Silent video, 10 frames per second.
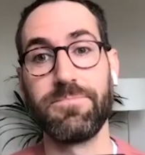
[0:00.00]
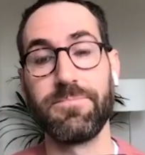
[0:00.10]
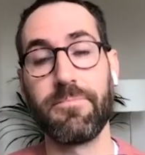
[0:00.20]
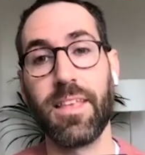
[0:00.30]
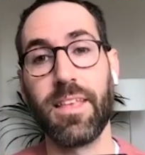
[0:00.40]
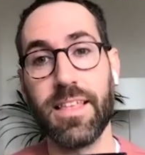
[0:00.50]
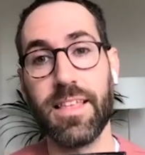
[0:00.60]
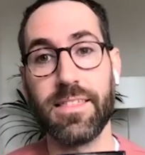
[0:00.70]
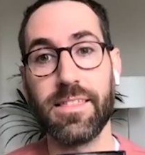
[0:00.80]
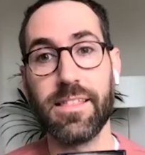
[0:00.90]
Um,
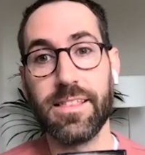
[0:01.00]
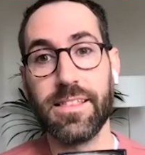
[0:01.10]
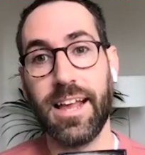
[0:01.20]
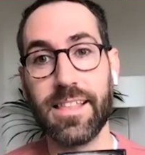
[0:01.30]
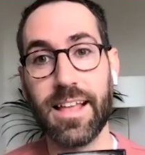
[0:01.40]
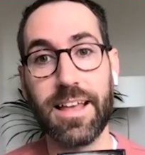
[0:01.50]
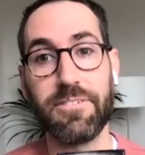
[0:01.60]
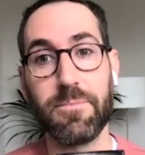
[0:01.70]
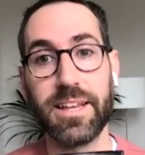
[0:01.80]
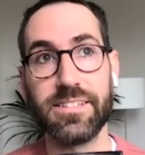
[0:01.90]
that yeah that
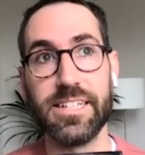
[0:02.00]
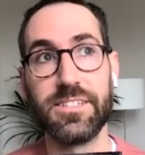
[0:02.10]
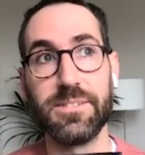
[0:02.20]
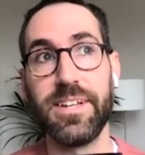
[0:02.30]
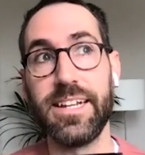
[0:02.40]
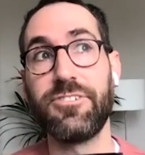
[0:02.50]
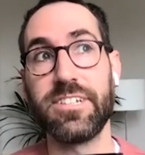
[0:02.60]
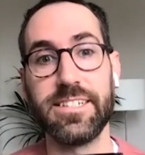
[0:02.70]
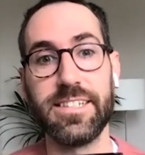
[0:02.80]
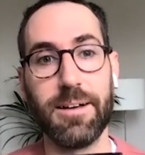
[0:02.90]
that for me is, is something
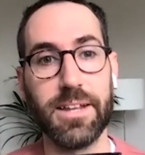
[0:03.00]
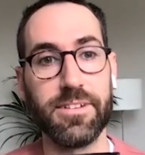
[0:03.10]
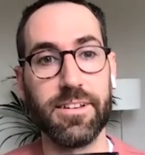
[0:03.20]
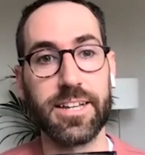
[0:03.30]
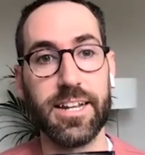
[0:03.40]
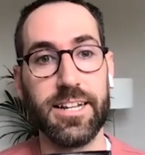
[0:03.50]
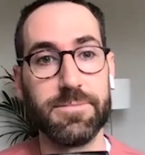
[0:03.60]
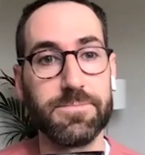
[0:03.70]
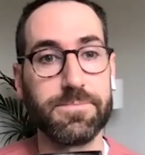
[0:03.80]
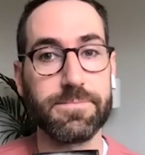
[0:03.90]
interesting that I'm definitely nice. looking at.
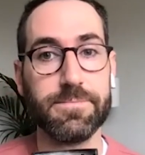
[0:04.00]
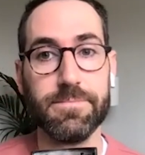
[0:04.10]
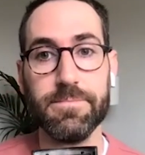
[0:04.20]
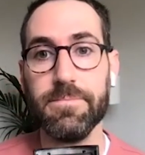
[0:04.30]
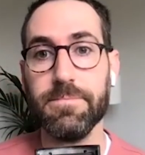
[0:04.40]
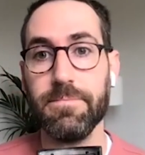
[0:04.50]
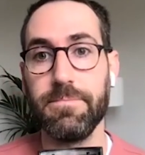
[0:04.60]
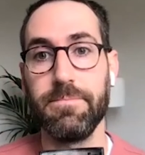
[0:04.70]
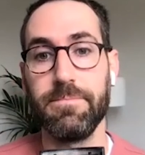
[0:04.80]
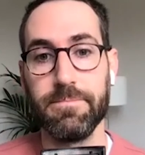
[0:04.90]
Clare.
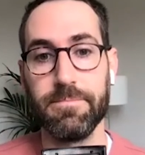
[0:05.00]
Mm-hmm